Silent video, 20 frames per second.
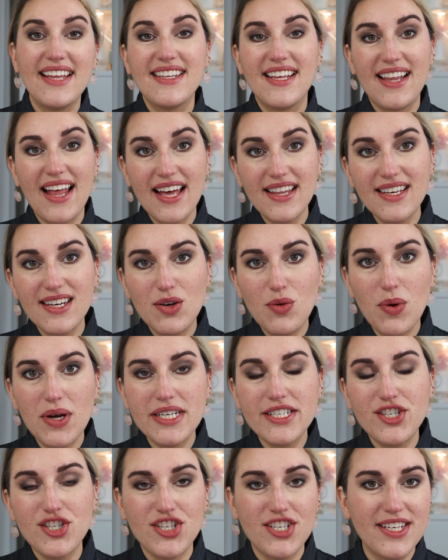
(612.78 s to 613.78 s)
And another
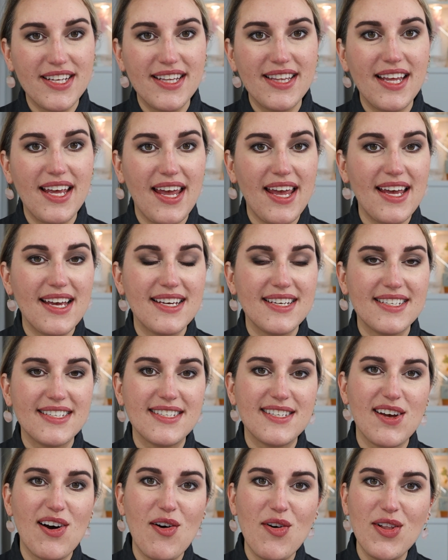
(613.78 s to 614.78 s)
question
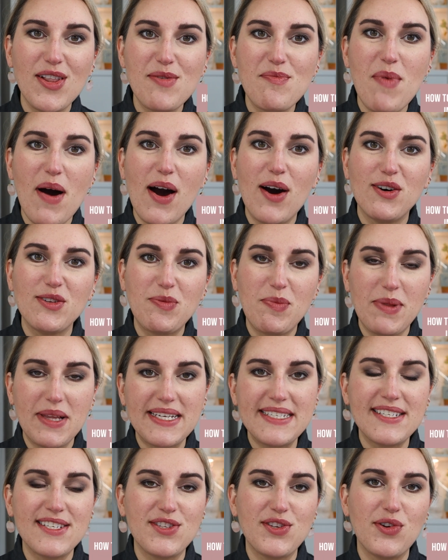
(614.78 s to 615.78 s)
is all about
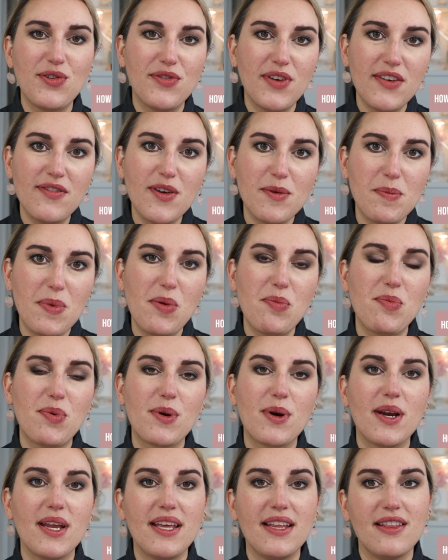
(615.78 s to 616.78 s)
placing your Wafer
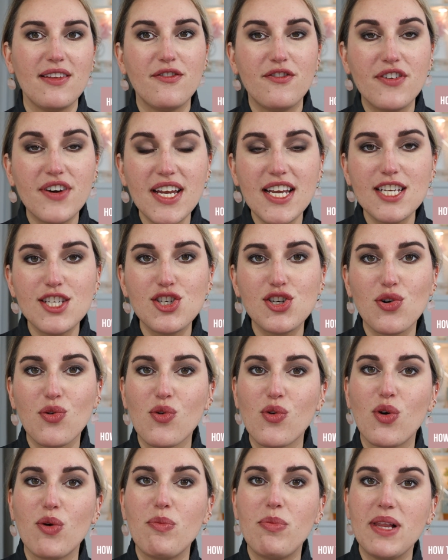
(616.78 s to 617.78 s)
paper in the fridge
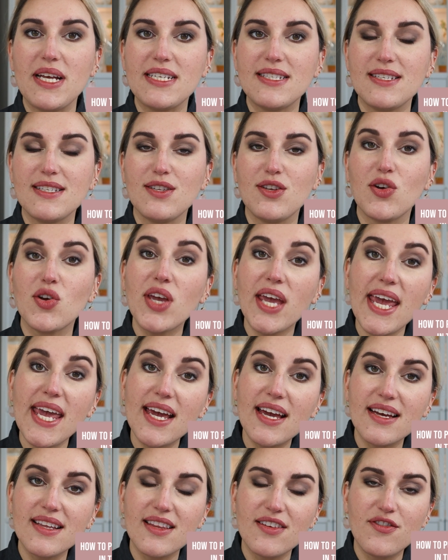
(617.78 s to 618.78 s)
or placing your
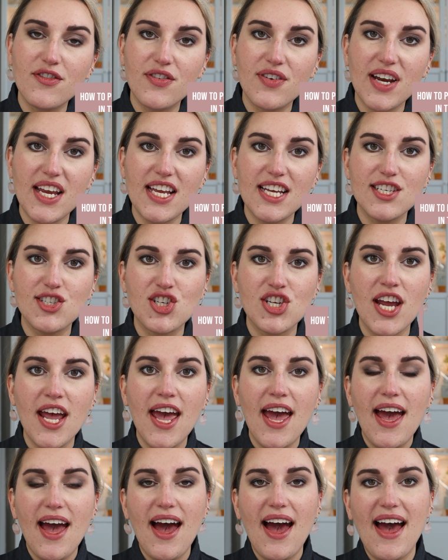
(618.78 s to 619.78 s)
cake in the fridge,
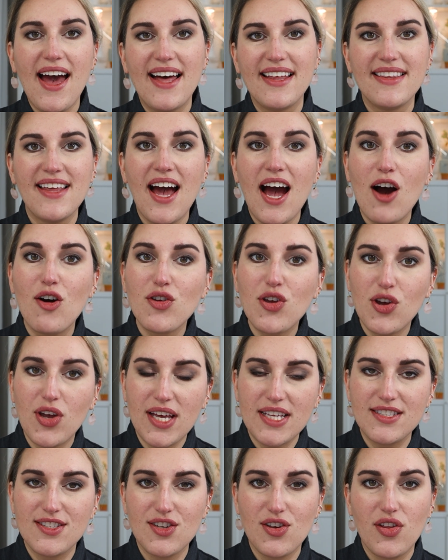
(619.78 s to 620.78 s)
and how you
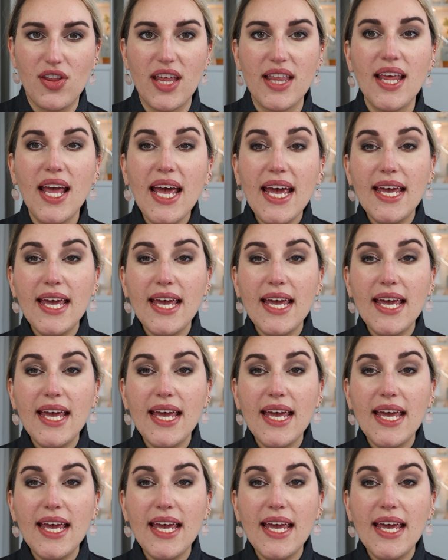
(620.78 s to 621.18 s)
can do that.